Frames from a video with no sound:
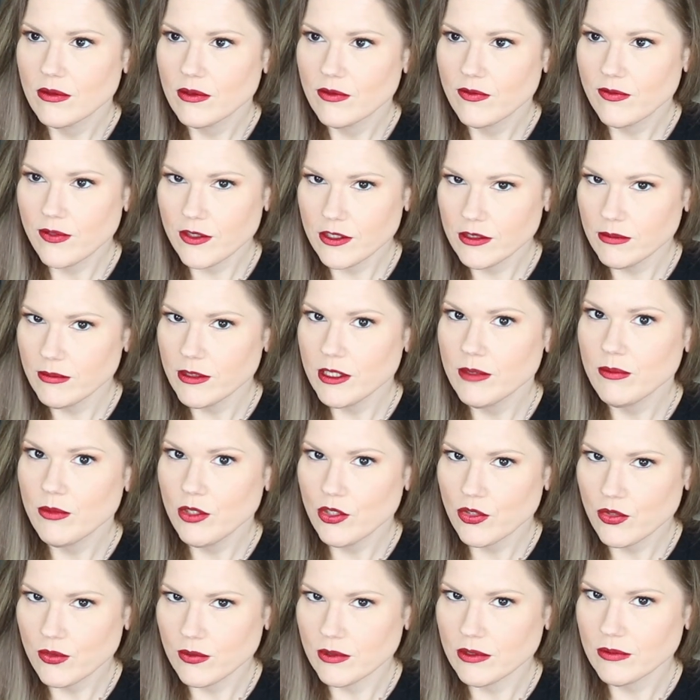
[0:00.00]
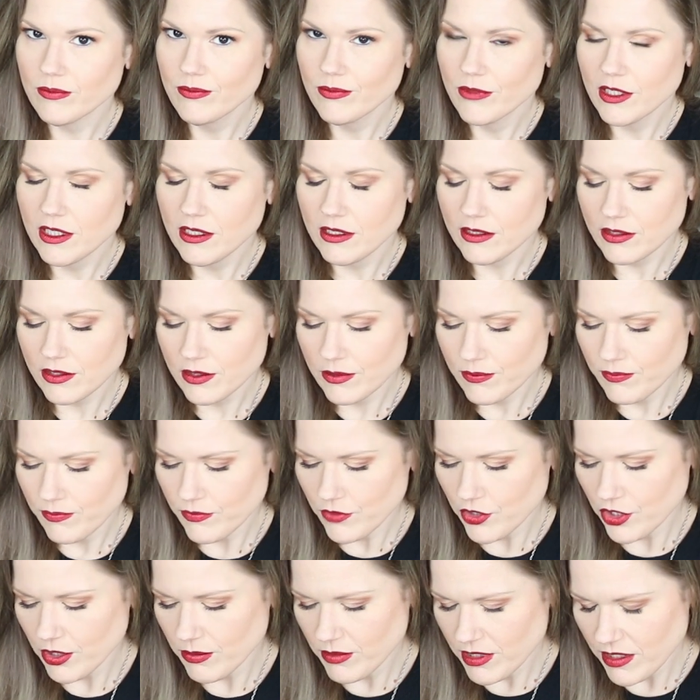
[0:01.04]
Firm and mutual. Yes.
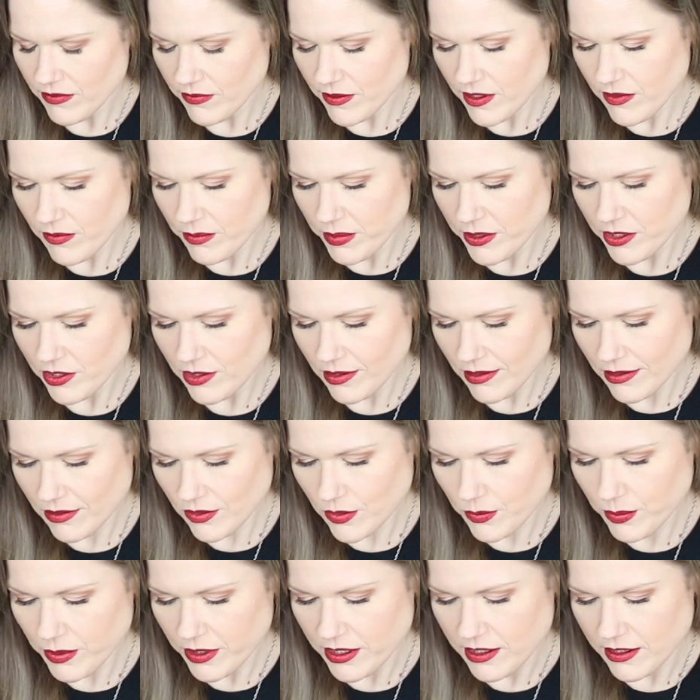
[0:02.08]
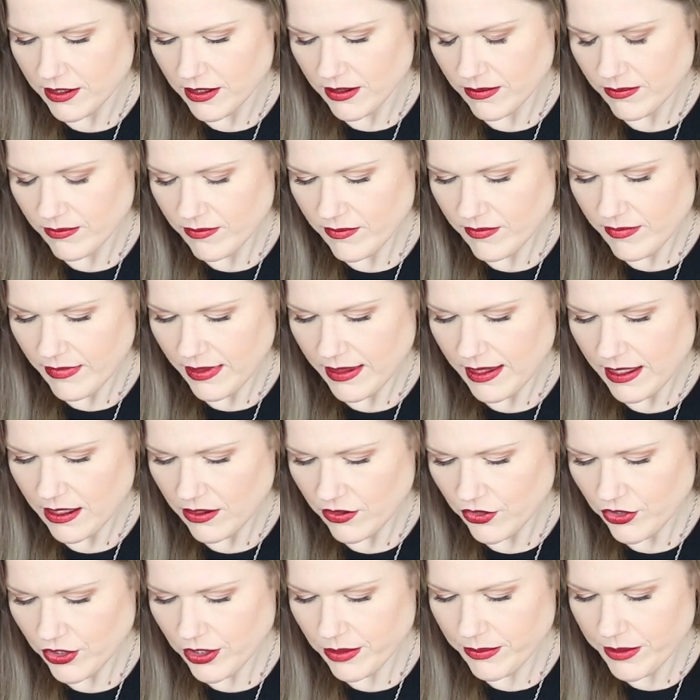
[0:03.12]
Show me that five of pentacles, please.
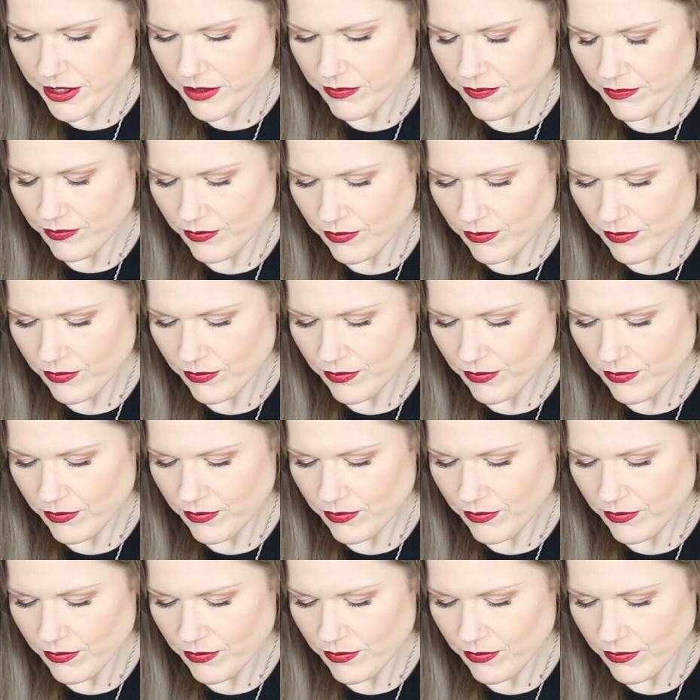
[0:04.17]
Show me.